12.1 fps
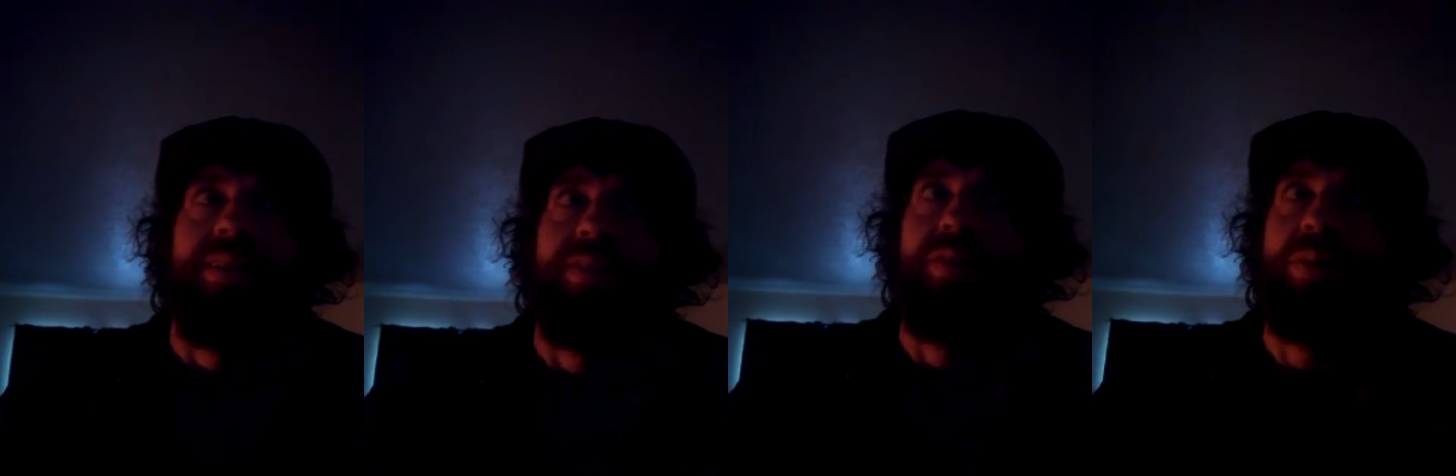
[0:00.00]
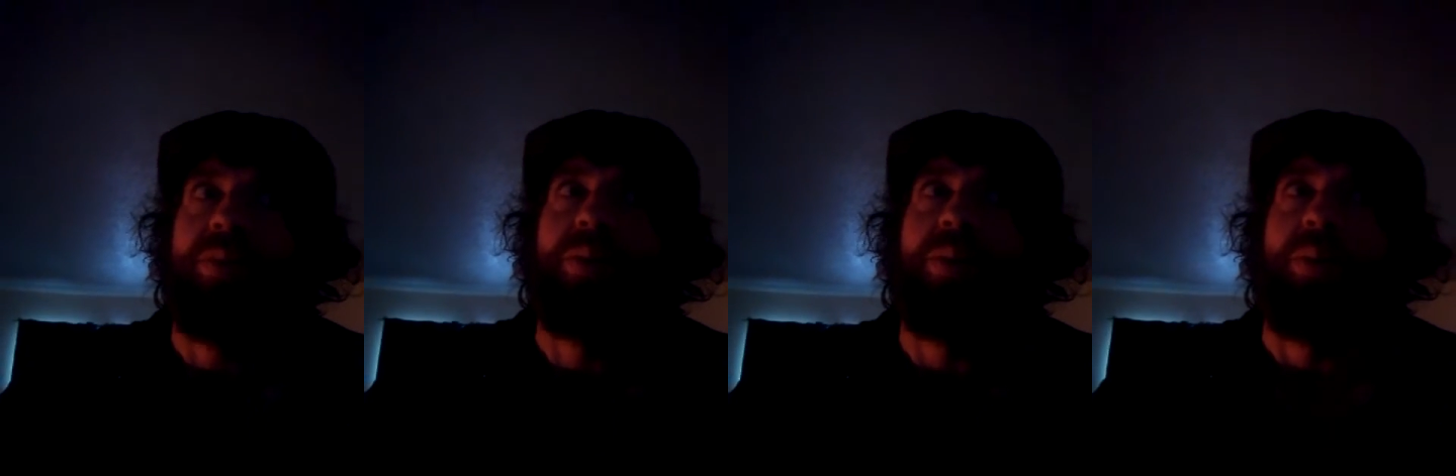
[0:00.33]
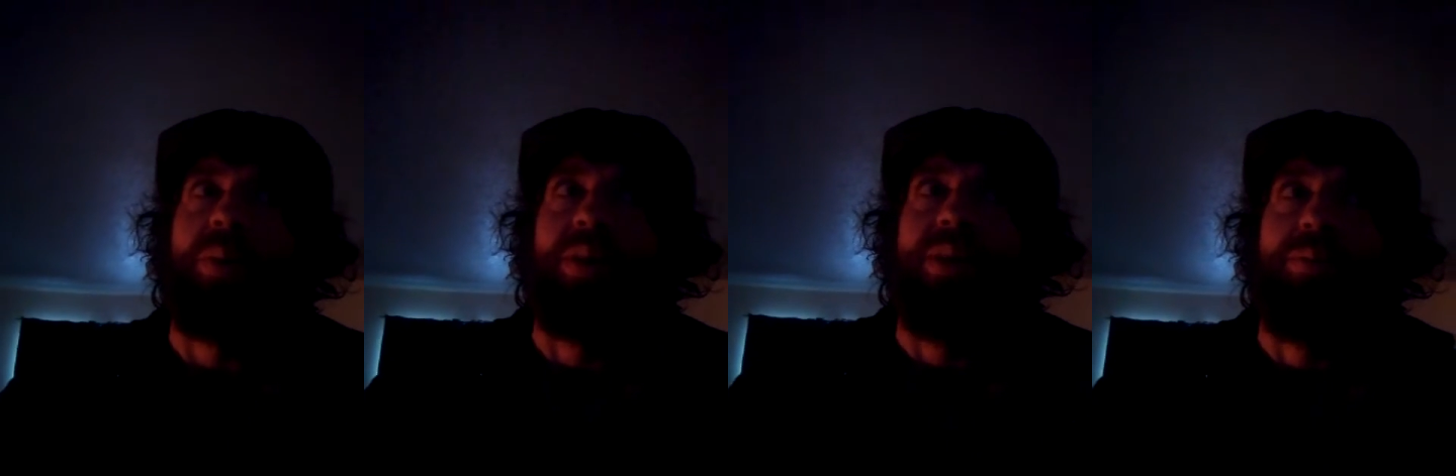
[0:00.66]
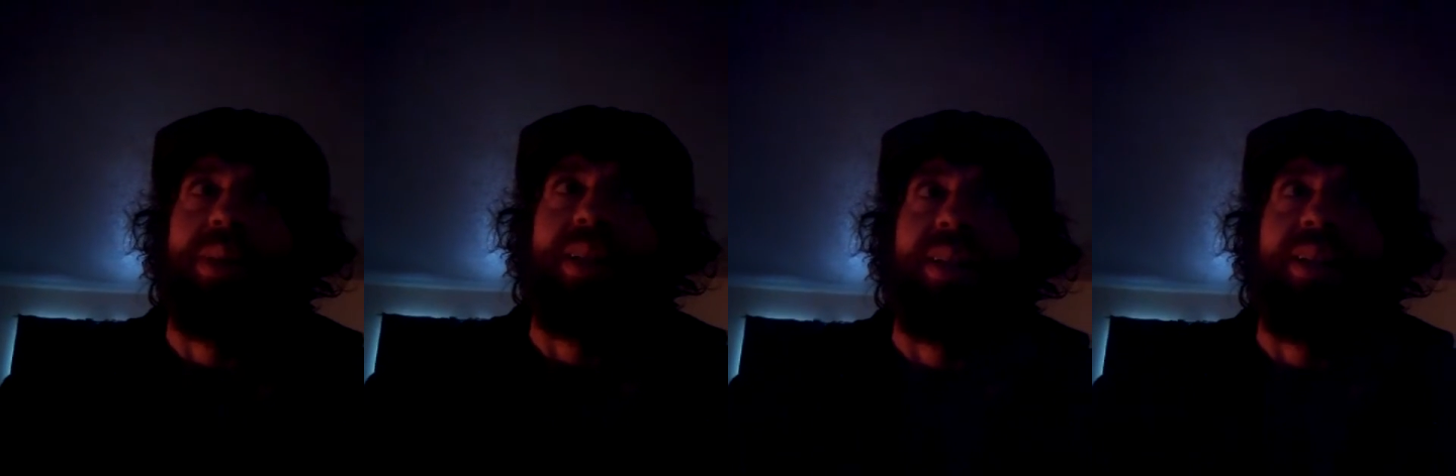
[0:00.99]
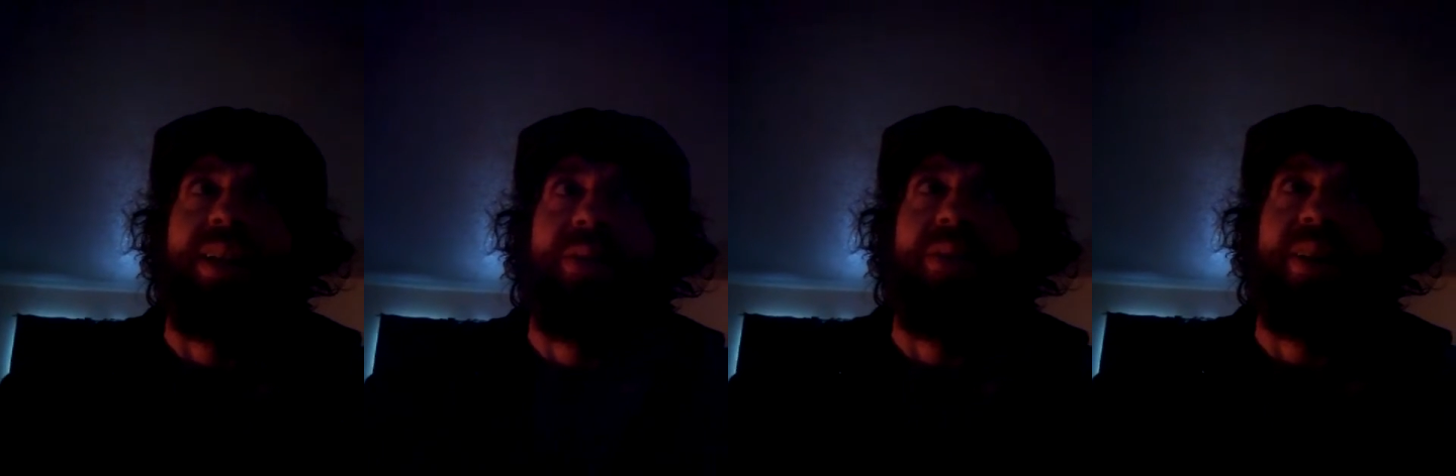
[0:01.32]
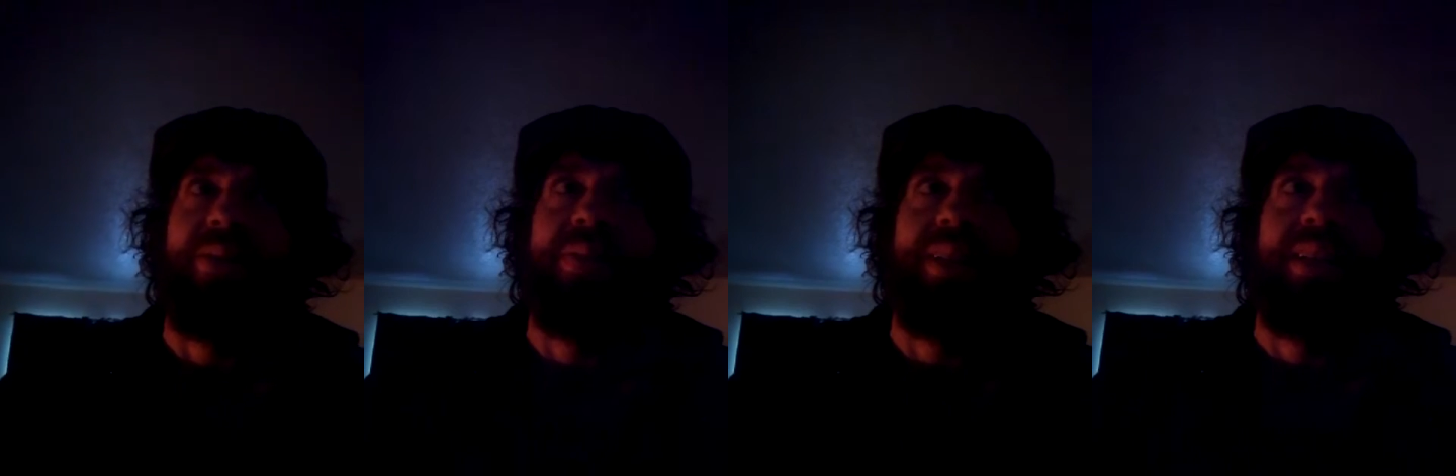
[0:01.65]
It's a little corny, but
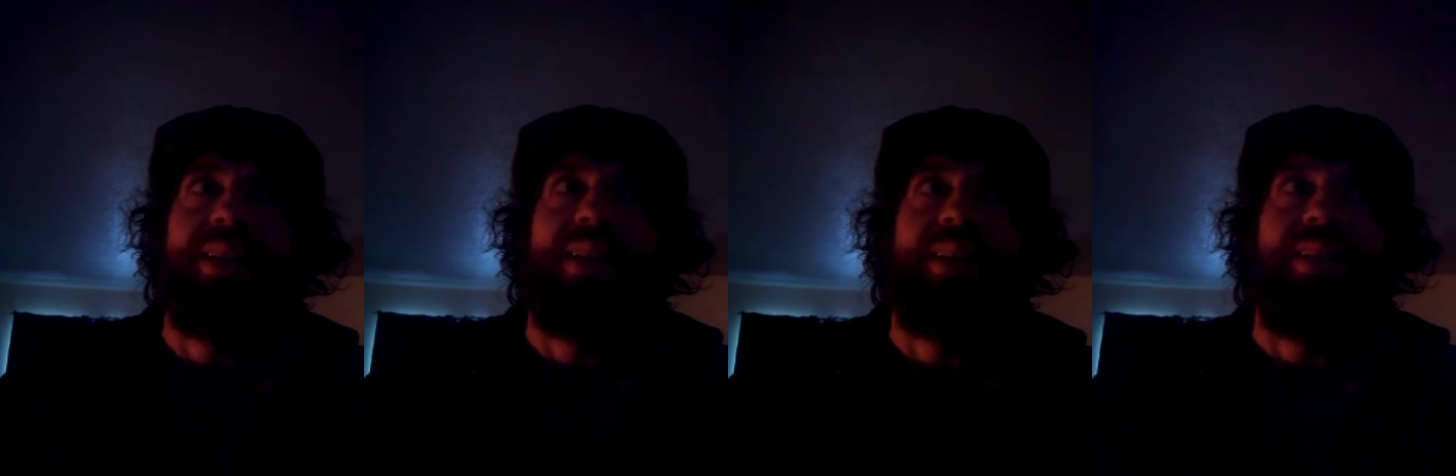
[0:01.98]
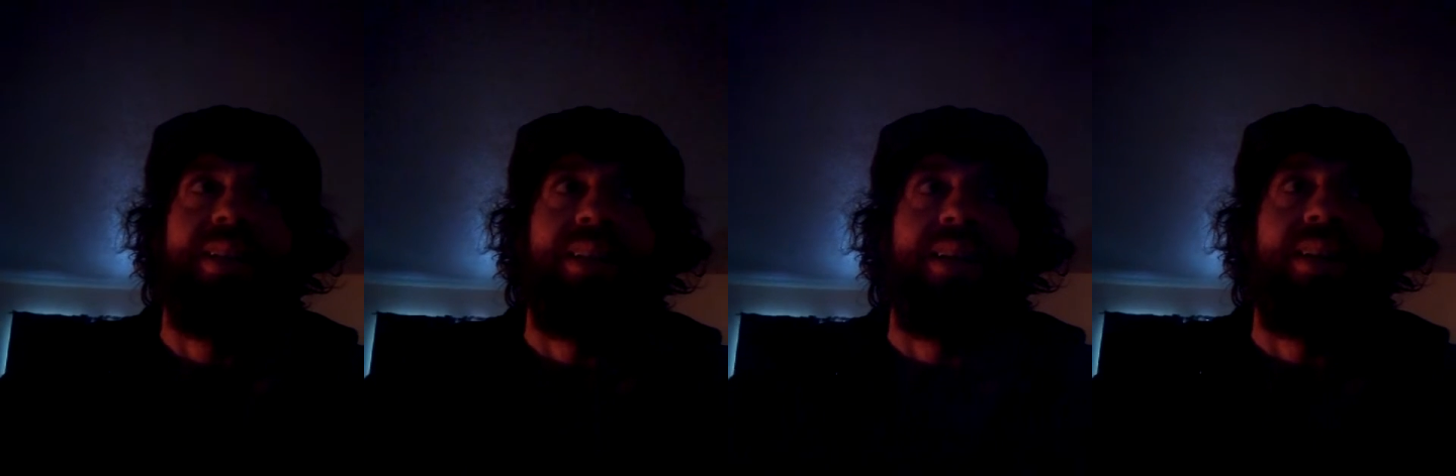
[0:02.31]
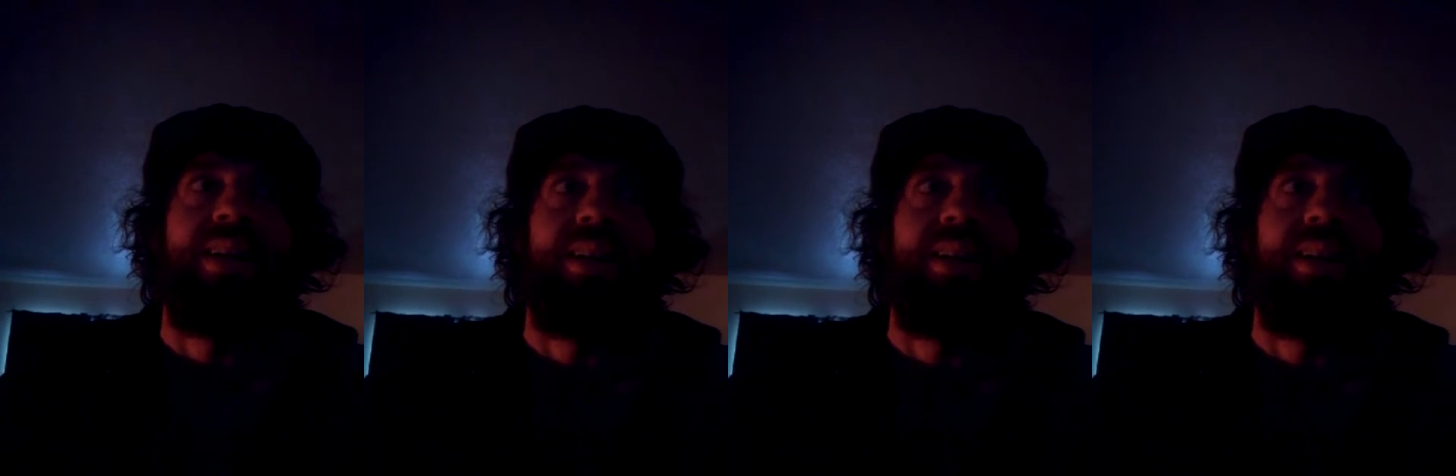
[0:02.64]
I really like the